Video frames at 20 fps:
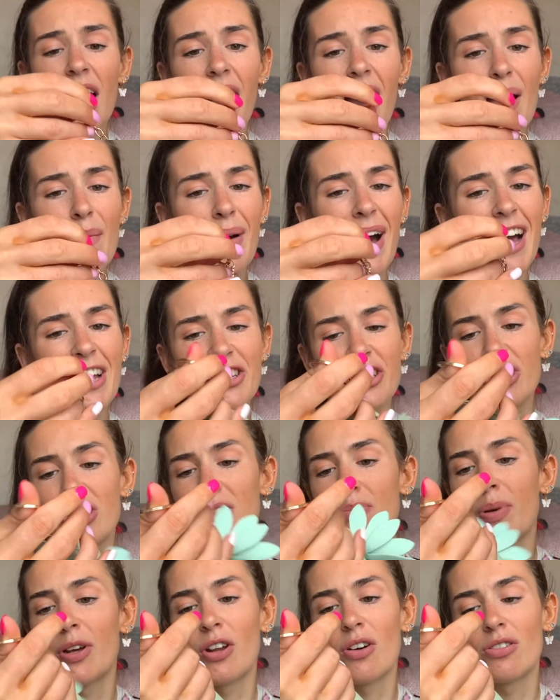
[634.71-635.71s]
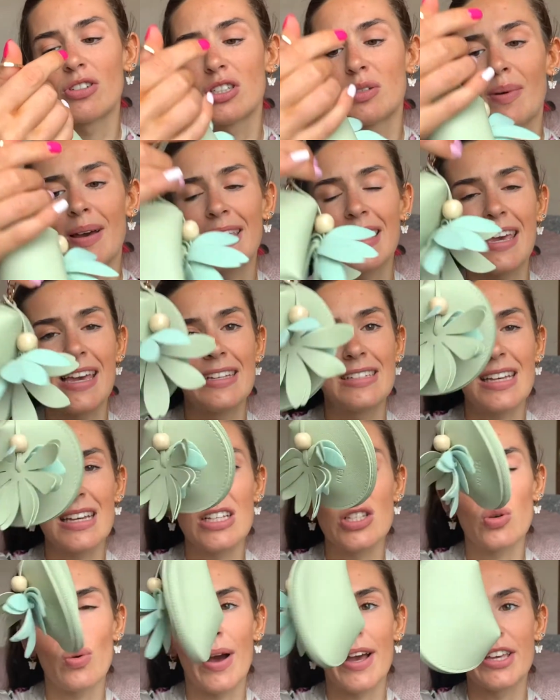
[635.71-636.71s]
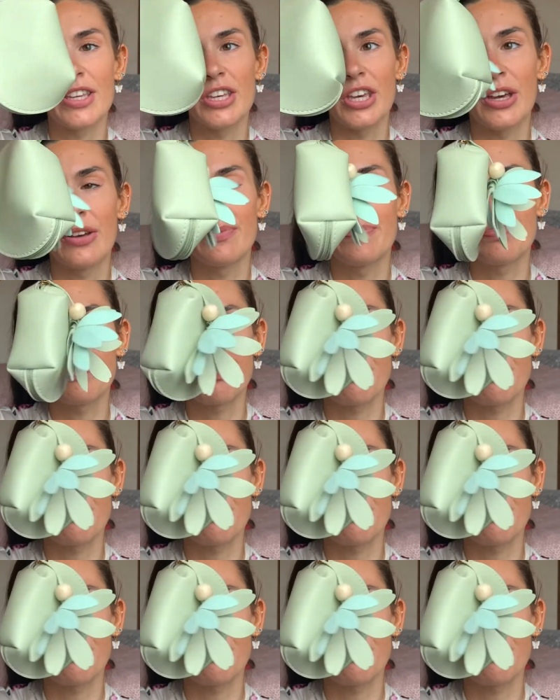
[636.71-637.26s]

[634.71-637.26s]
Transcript: I might actually just put it onto my keys. It's quite cute.